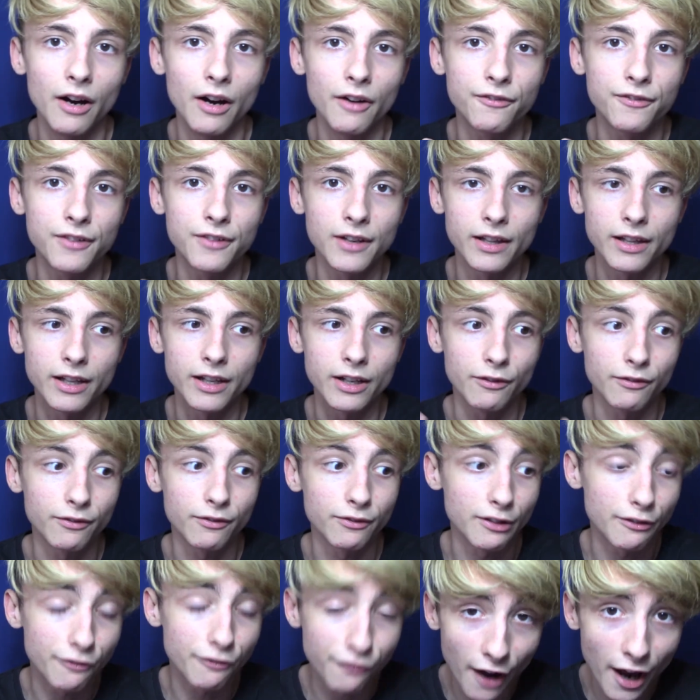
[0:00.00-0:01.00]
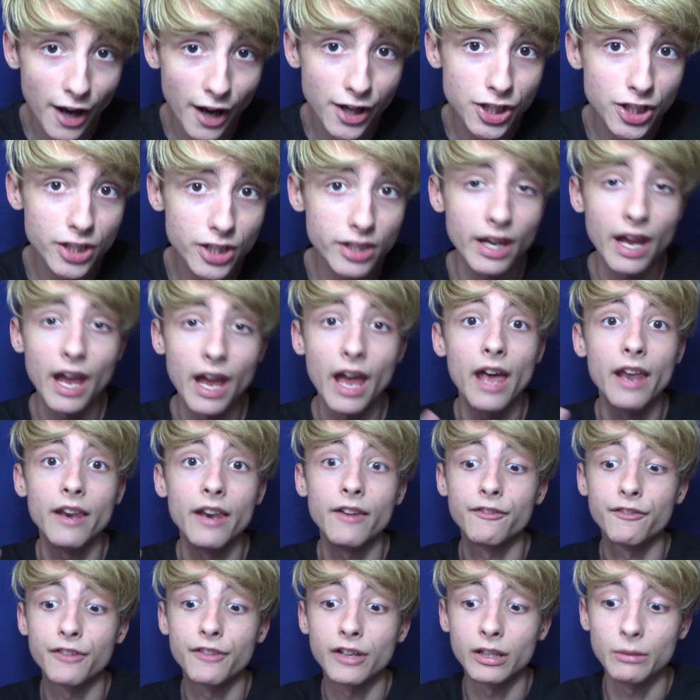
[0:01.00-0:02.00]
feeling refreshed and
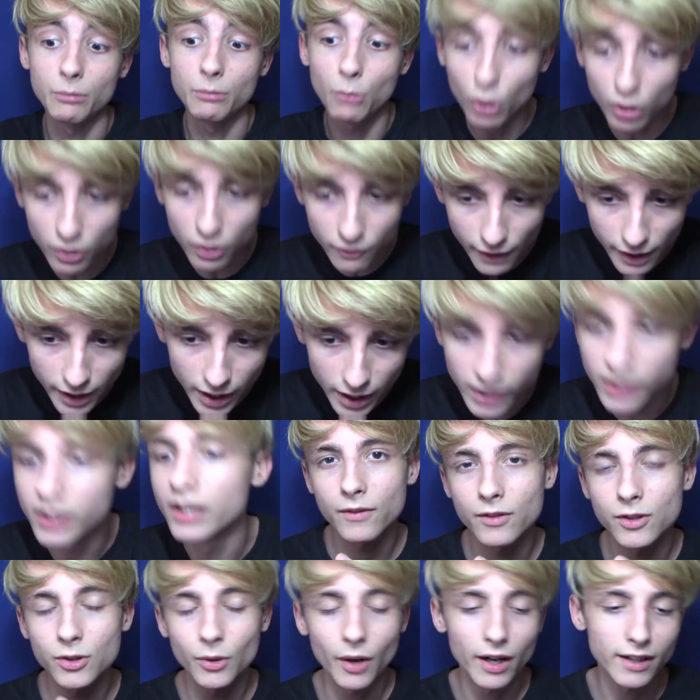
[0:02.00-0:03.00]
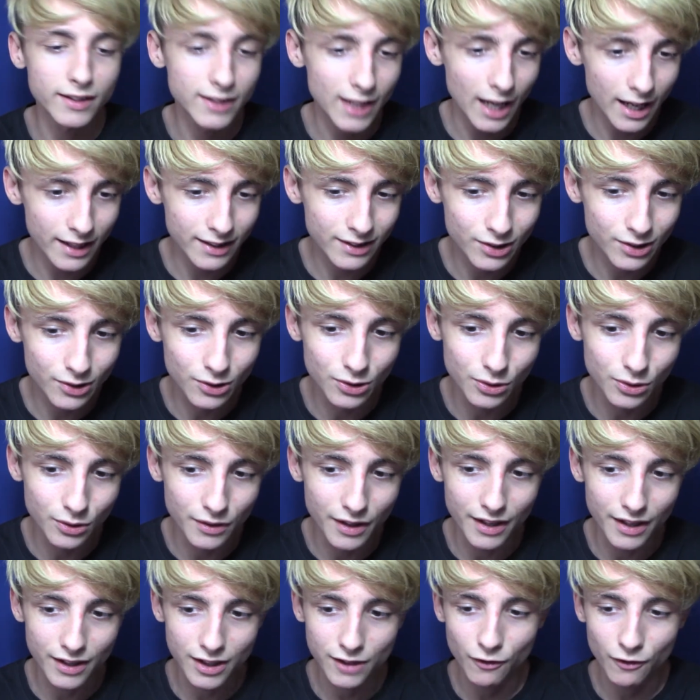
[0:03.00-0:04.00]
feeling motivated. So I tend to do
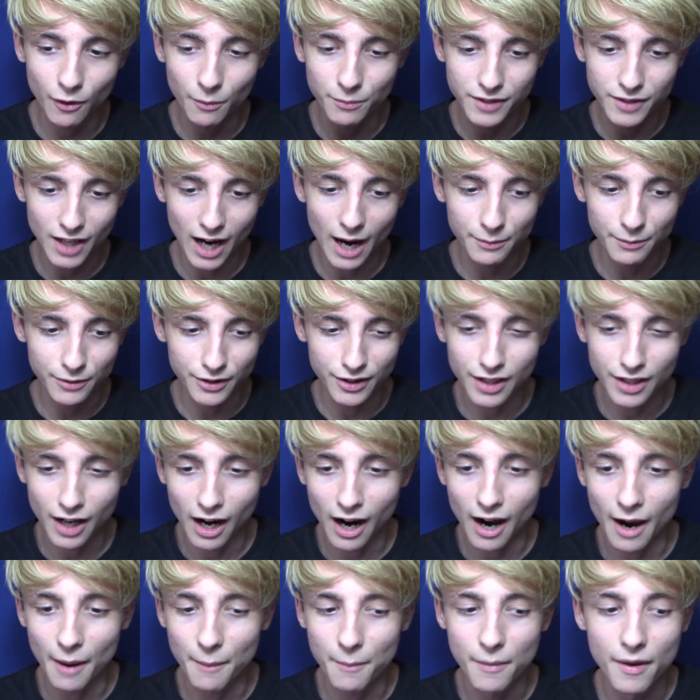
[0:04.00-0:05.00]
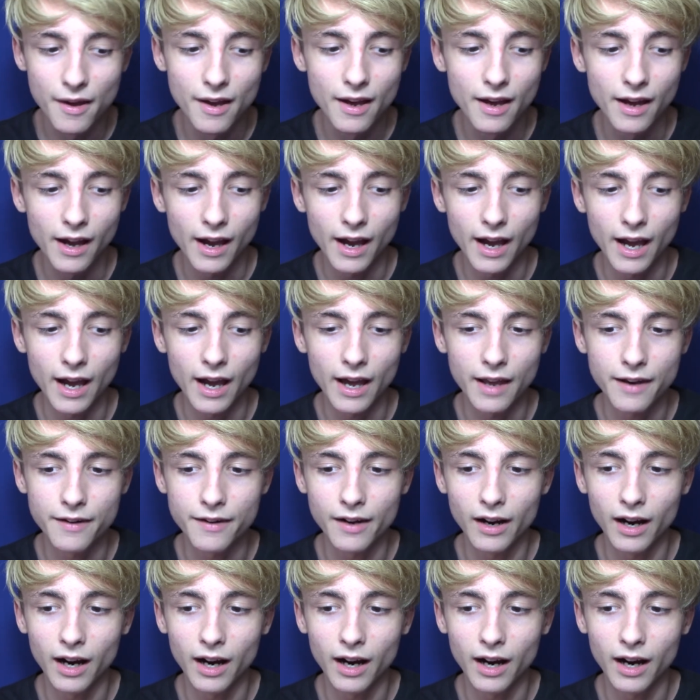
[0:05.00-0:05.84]
this from time to time, and